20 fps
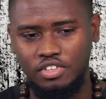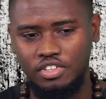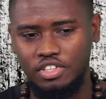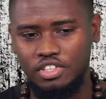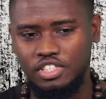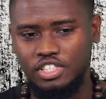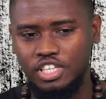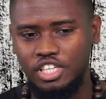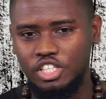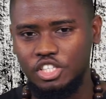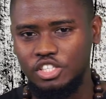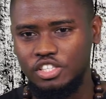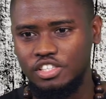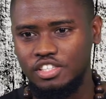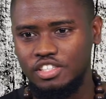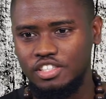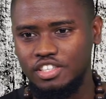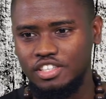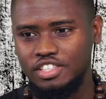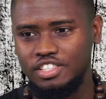You
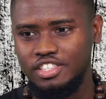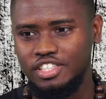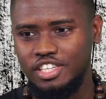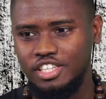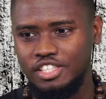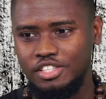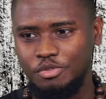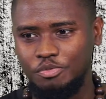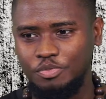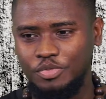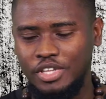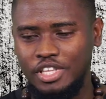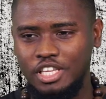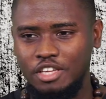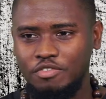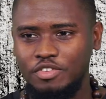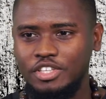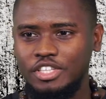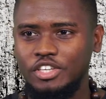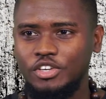just
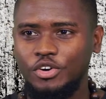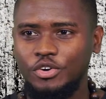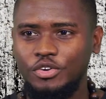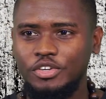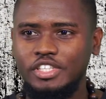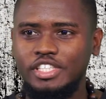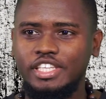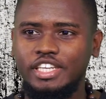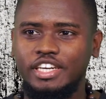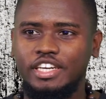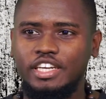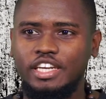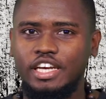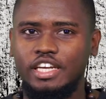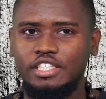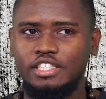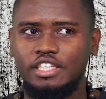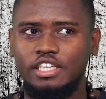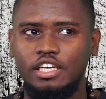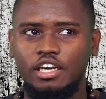believe it. You're always hearing
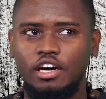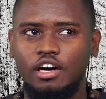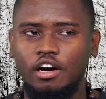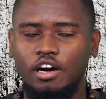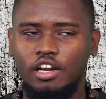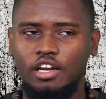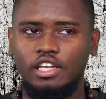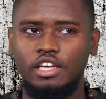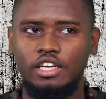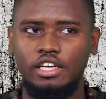that, oh, you're